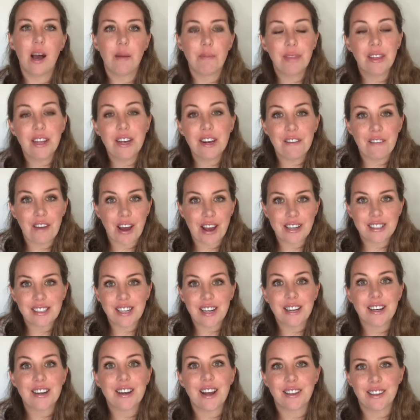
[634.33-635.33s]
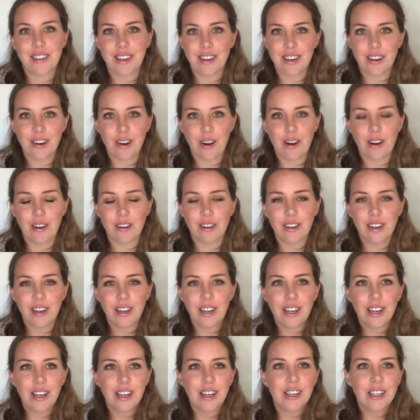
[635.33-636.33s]
than if I had done nothing at all.
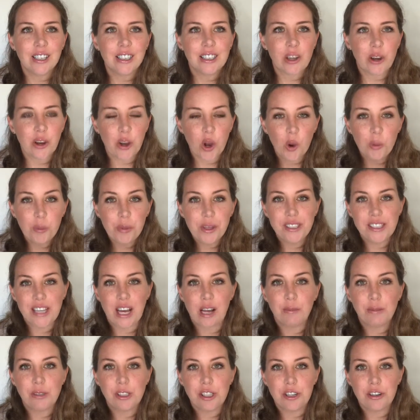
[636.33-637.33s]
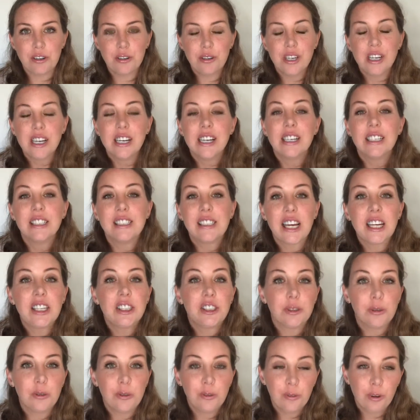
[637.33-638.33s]
So I hope this helps you. Stay
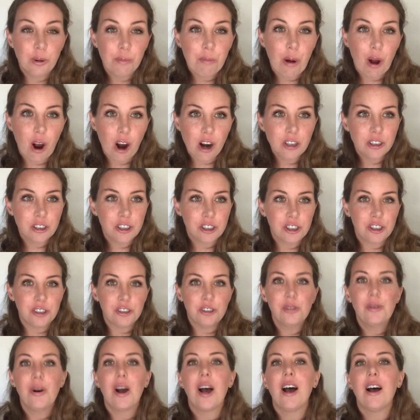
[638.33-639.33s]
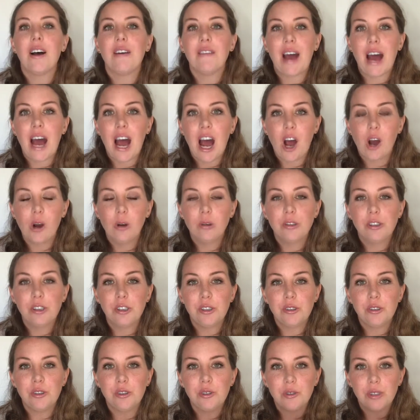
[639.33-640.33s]
tuned for part 2 of how
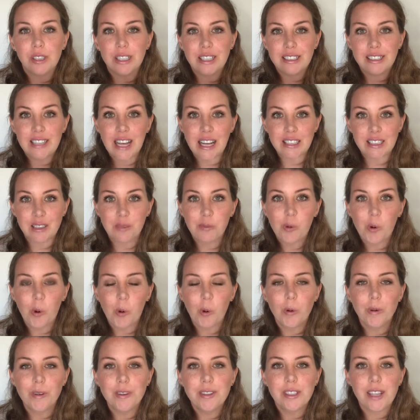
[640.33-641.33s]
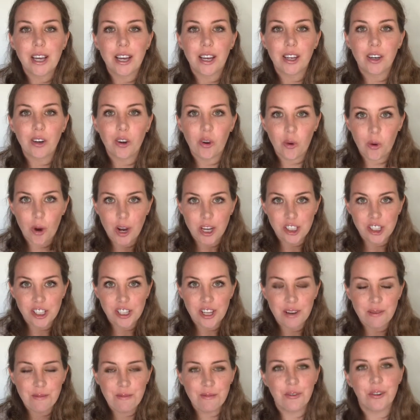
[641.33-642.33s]
to set some goals and crush
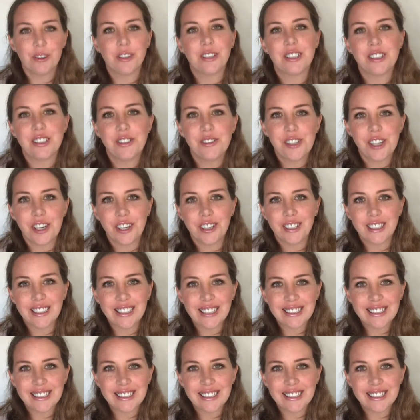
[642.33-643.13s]
them for this new year.